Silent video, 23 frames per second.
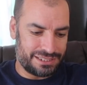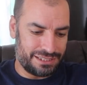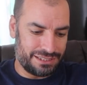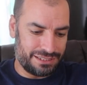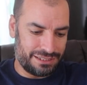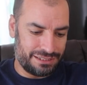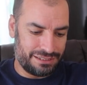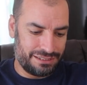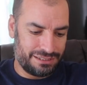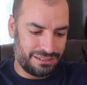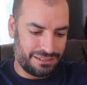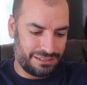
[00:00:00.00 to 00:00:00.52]

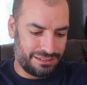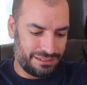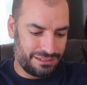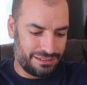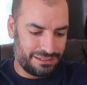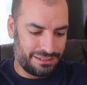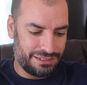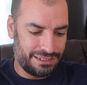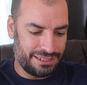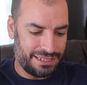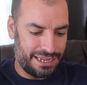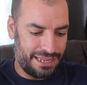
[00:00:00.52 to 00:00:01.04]
to
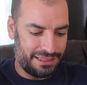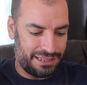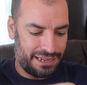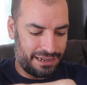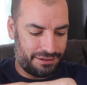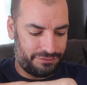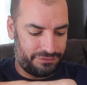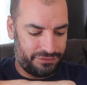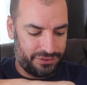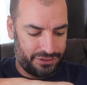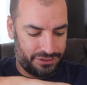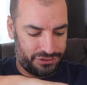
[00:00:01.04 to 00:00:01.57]
get
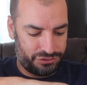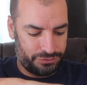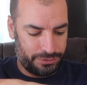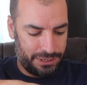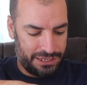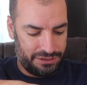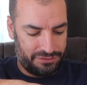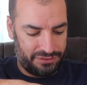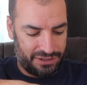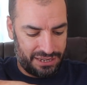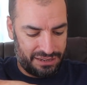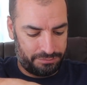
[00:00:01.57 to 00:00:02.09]
that for
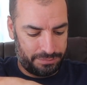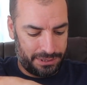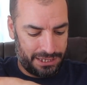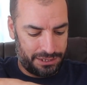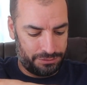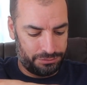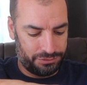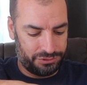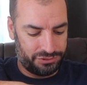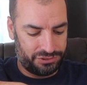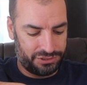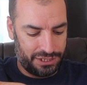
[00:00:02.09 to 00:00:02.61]

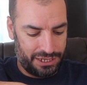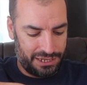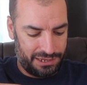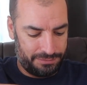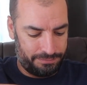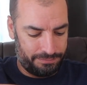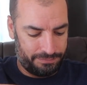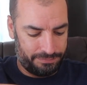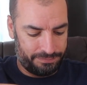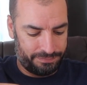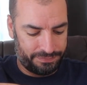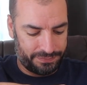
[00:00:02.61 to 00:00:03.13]

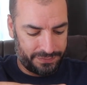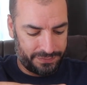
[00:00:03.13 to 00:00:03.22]
£25.